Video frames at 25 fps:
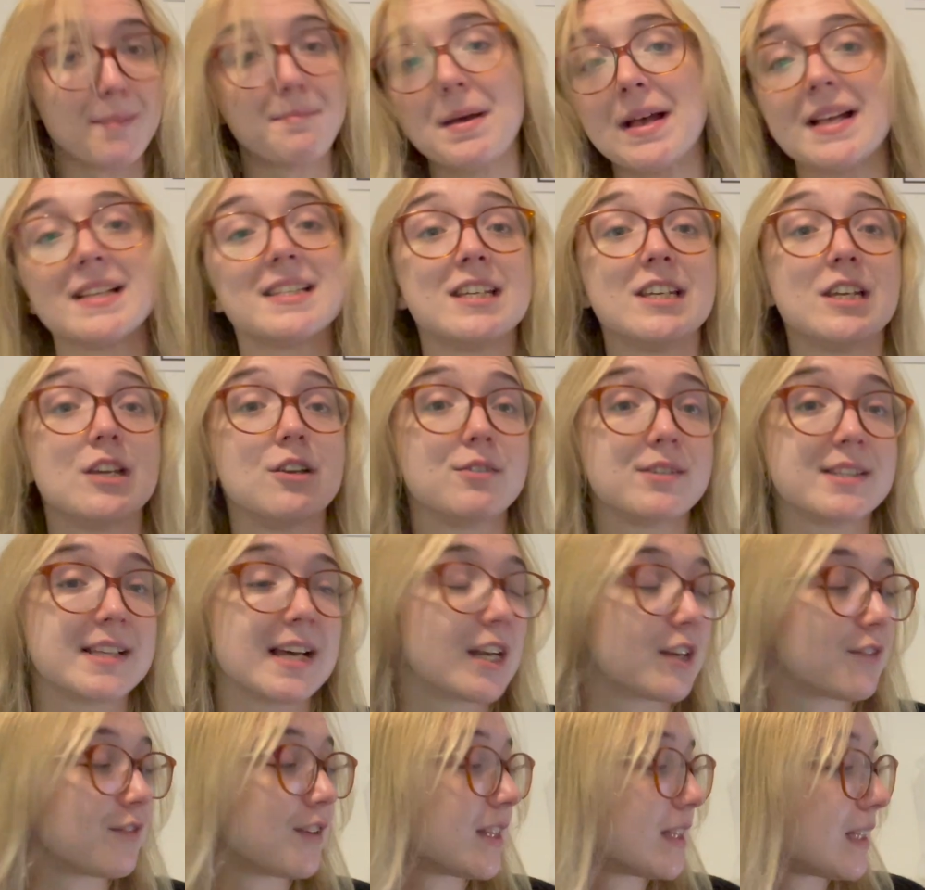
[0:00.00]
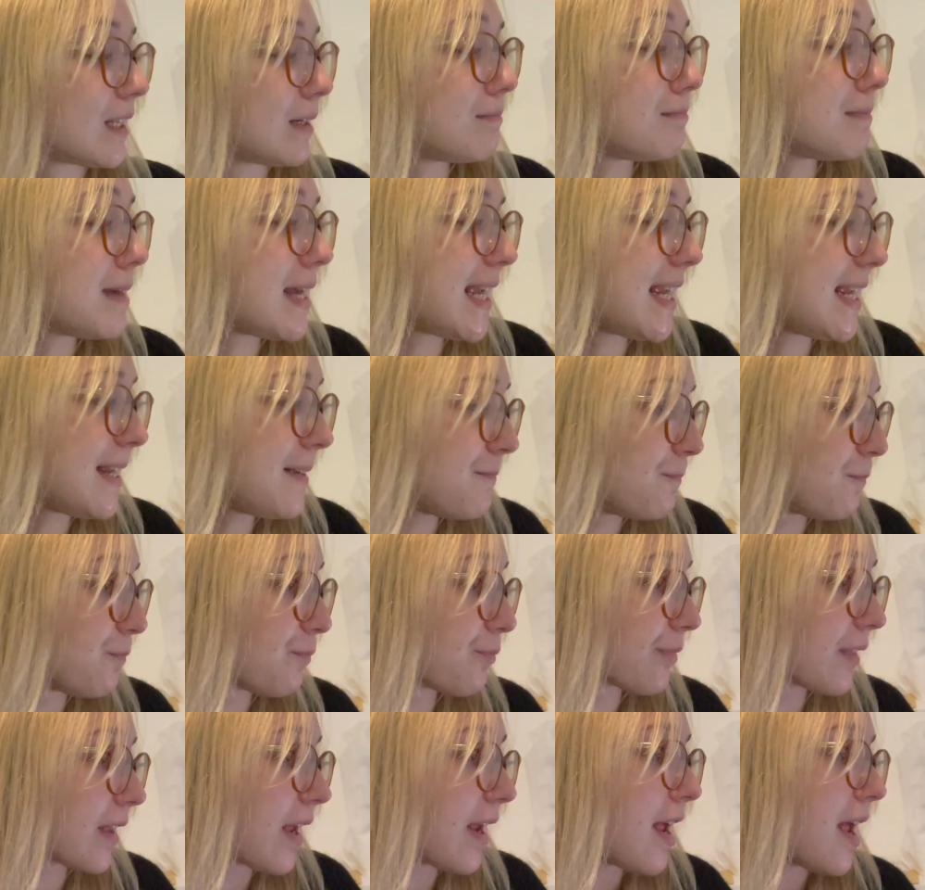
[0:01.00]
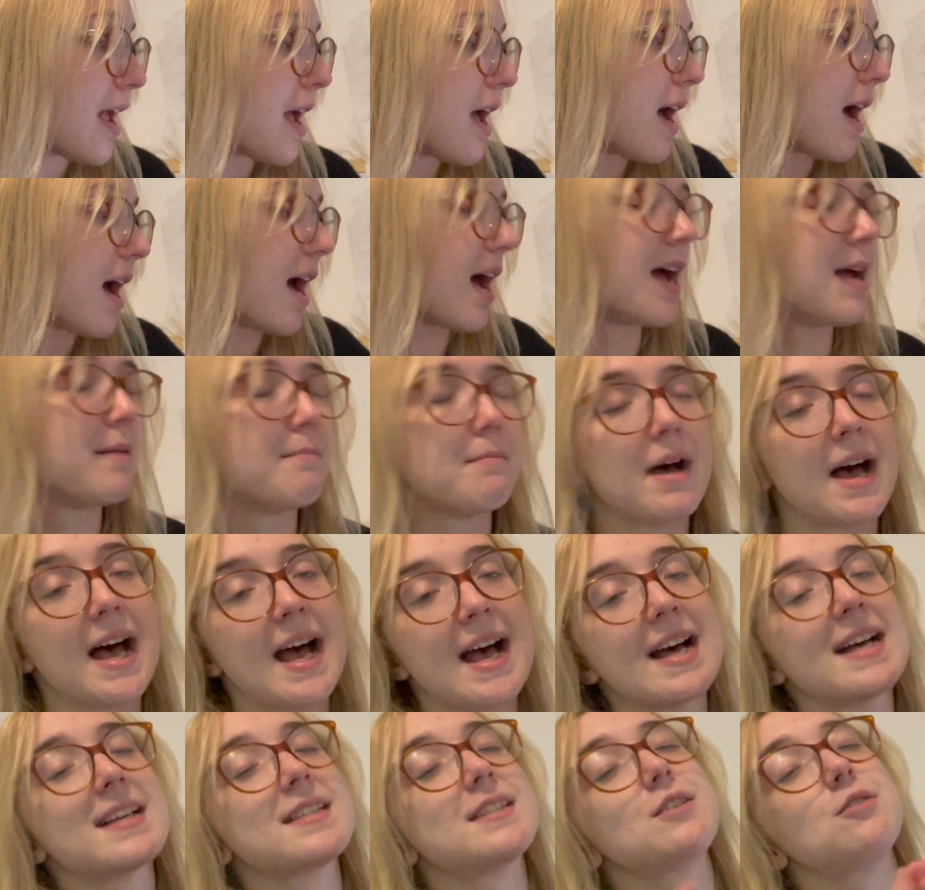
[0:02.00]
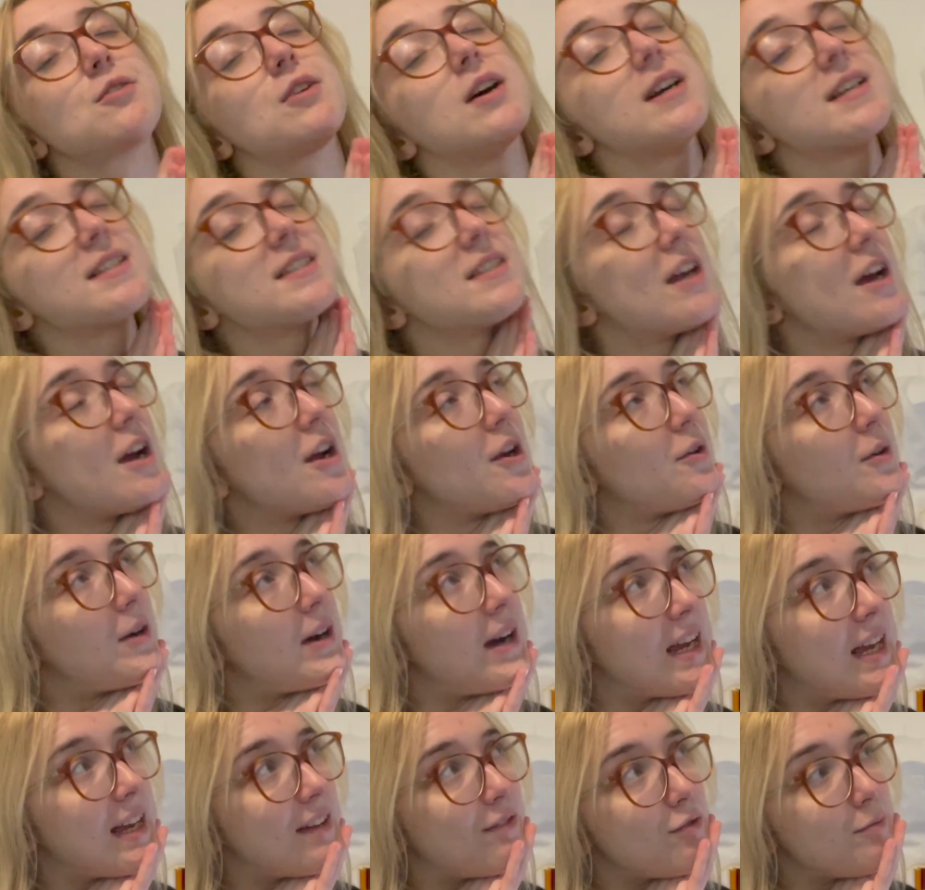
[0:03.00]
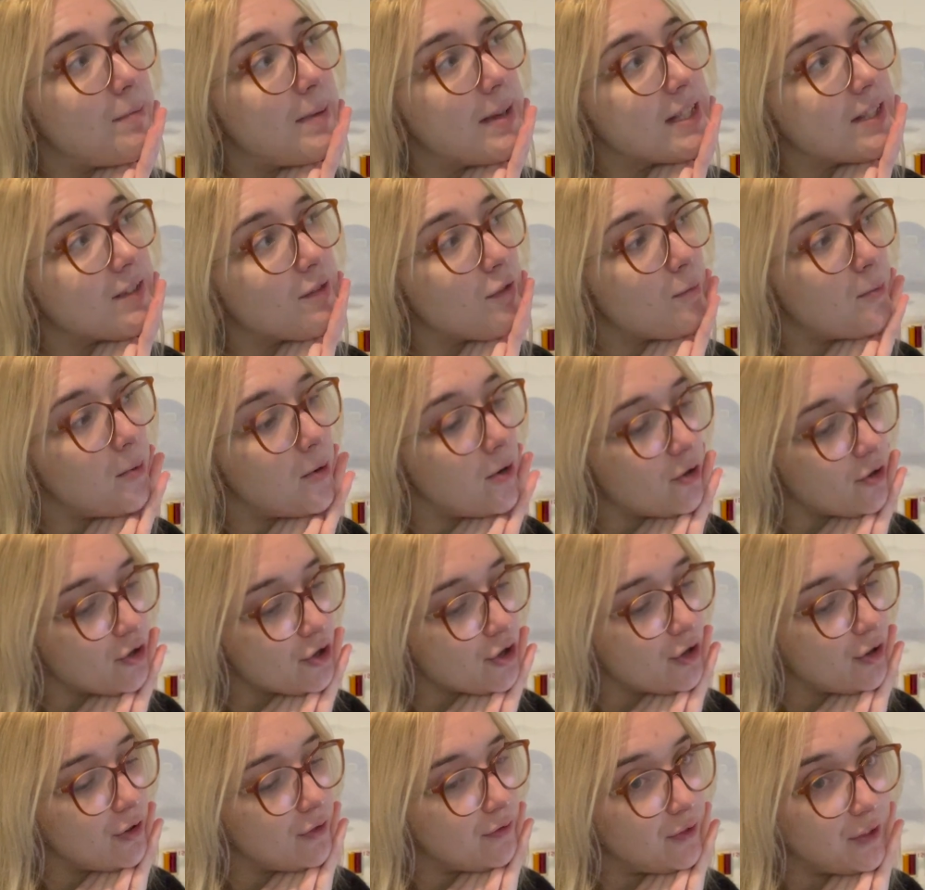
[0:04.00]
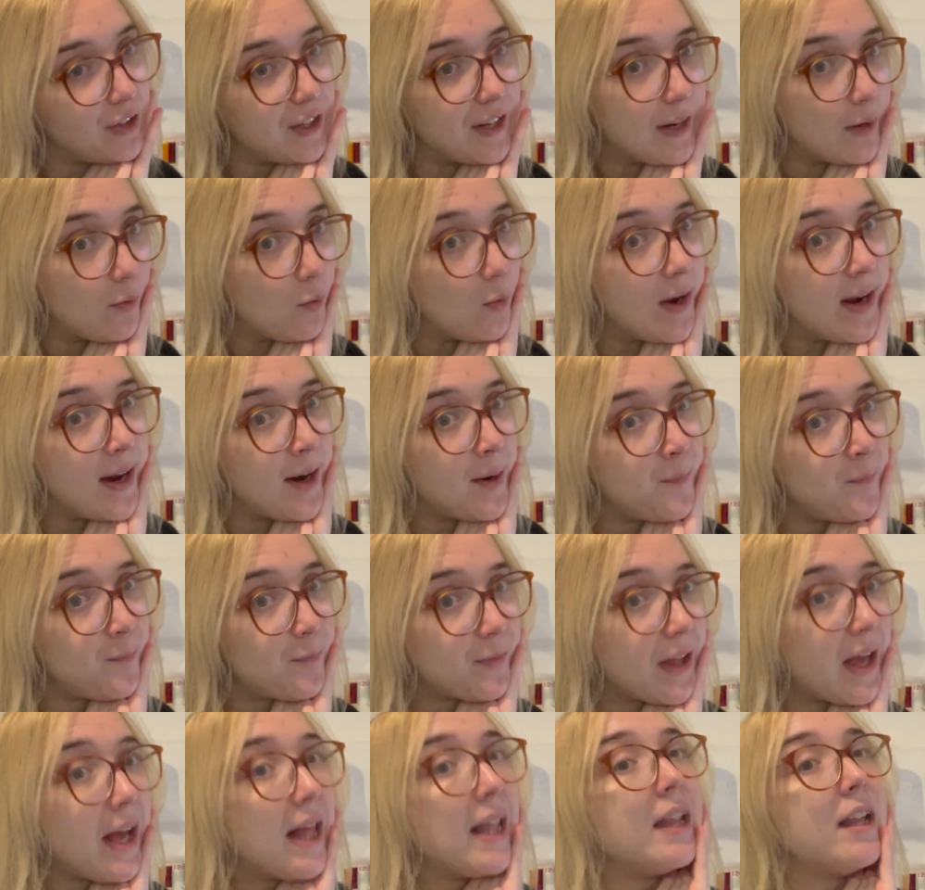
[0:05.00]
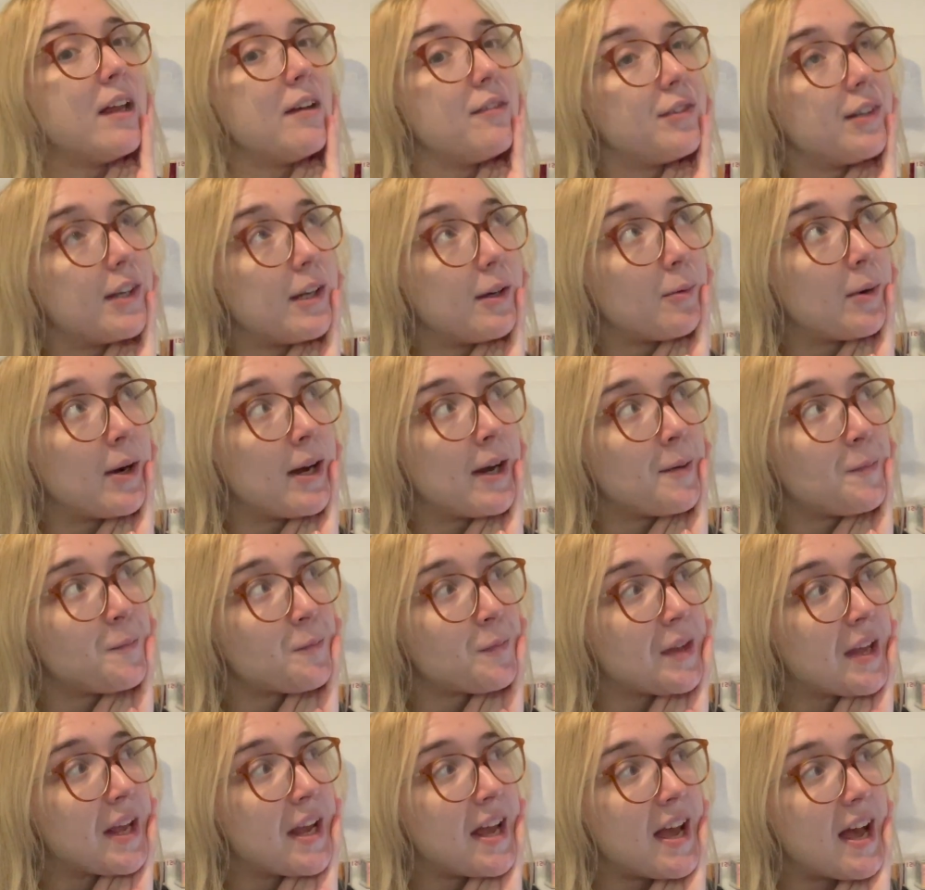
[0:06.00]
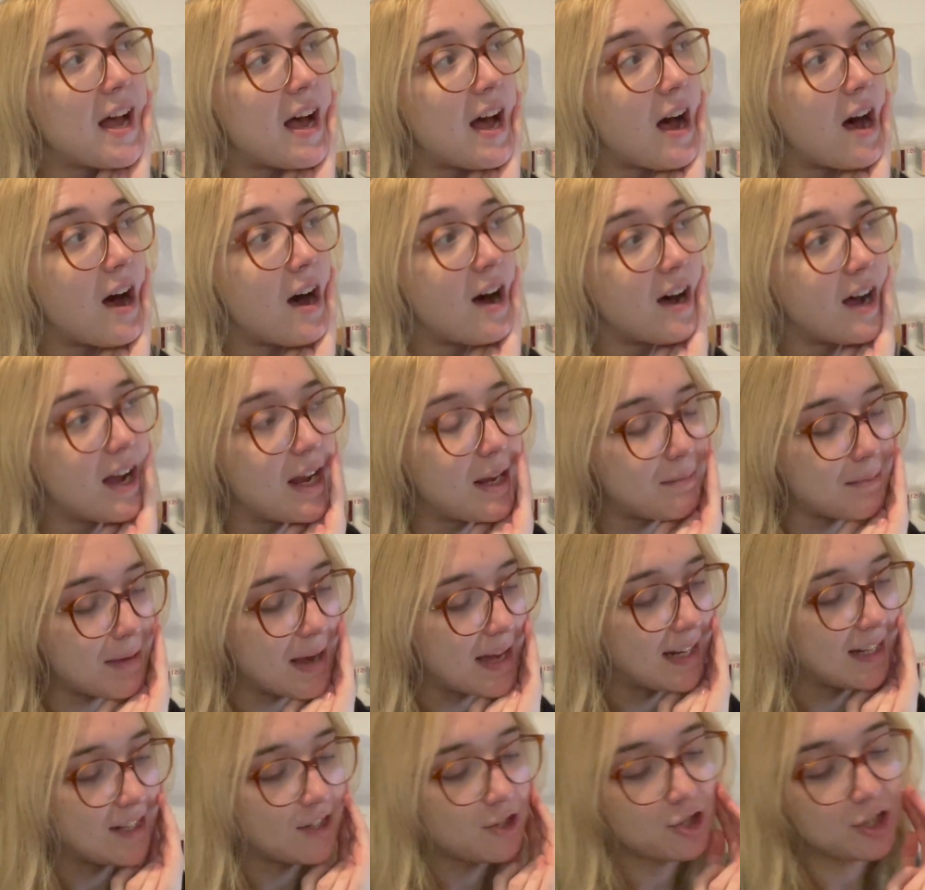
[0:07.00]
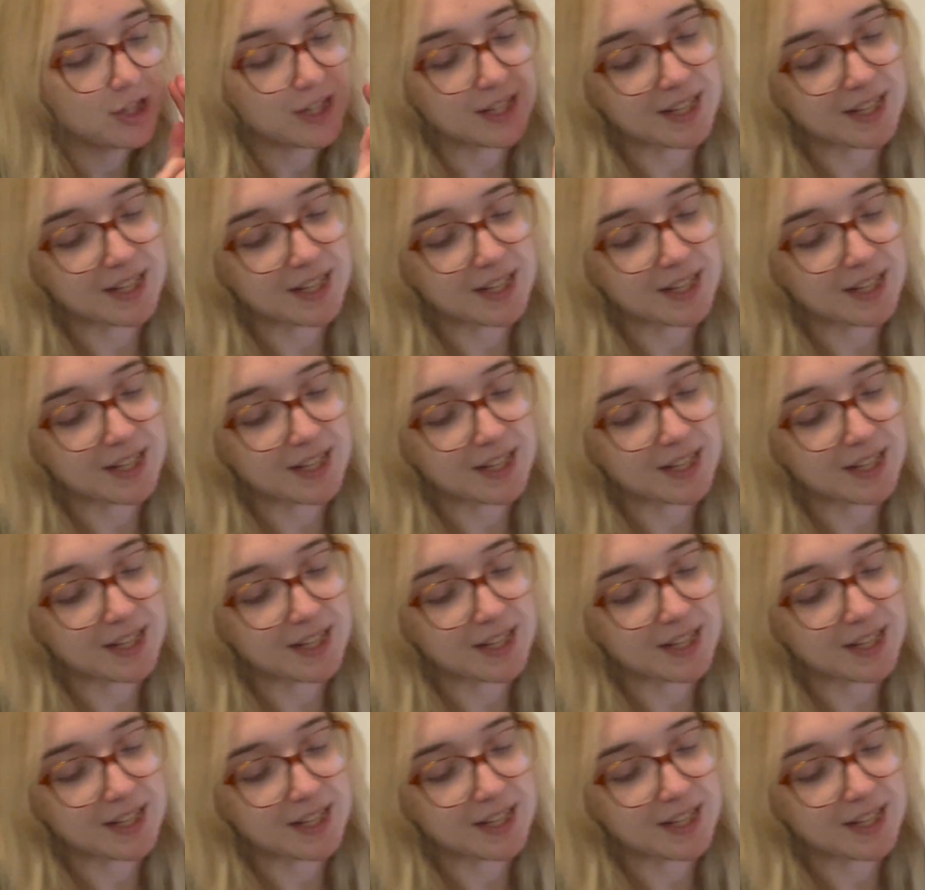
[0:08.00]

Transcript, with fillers: better use out of it than me. Um, as you guys know, I have a bit of a penchant for knitwear. I love knitwear. I managed to